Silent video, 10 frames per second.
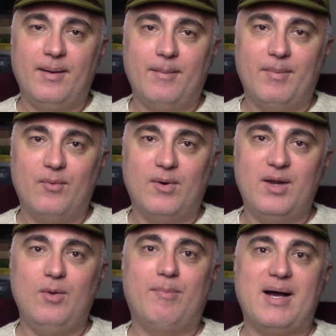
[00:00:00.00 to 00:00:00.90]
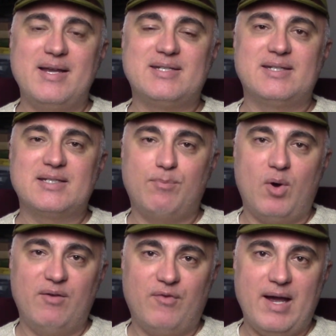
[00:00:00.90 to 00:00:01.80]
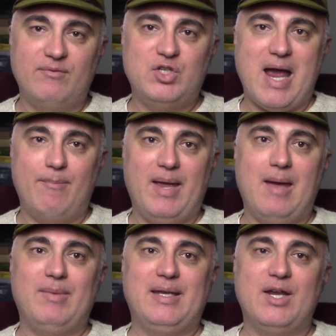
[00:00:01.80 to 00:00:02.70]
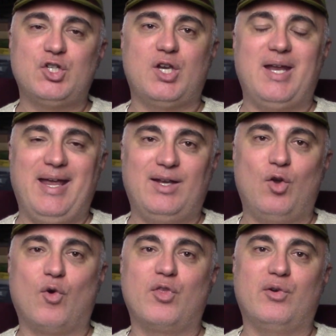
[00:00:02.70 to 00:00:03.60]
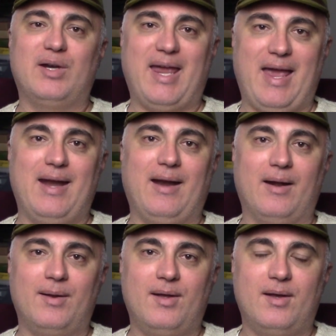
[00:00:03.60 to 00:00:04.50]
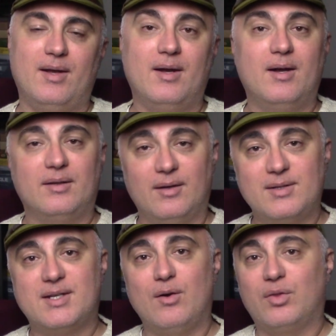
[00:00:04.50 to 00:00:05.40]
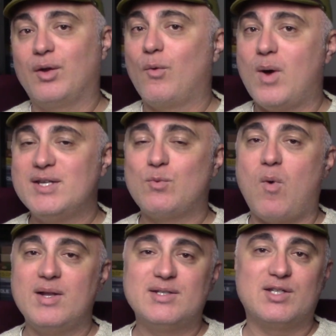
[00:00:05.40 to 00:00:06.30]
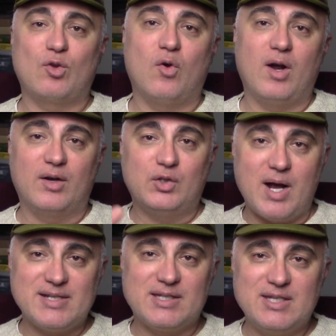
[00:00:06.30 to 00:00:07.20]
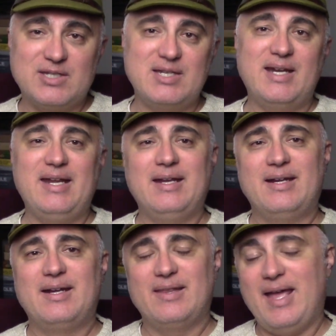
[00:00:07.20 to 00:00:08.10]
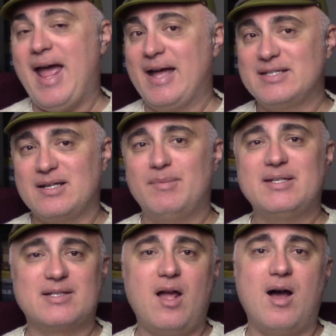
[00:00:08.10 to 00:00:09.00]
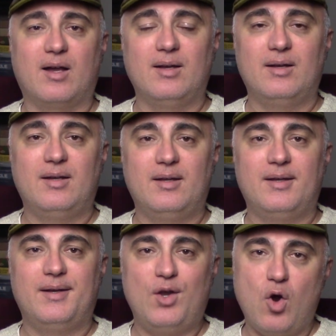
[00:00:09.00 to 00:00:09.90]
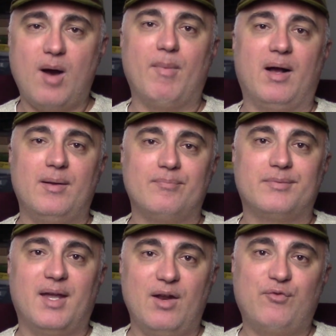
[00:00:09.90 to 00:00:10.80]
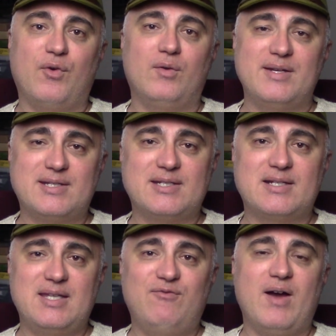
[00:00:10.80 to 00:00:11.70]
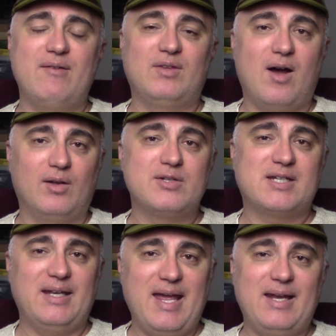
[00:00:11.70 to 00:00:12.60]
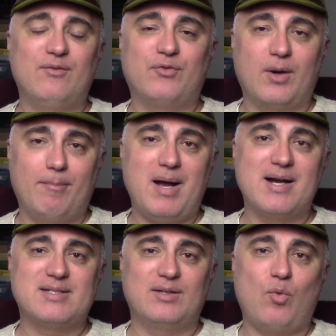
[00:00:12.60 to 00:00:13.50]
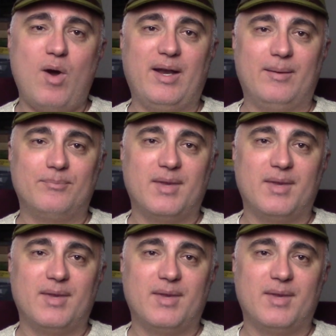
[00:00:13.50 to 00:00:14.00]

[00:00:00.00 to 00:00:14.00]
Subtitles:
But where do you buy 6.5 Jap ammunition in northern Canada? Turns out there was one store across the city that had some in stock. Norma. And for only $65 Canadian for a box of 20.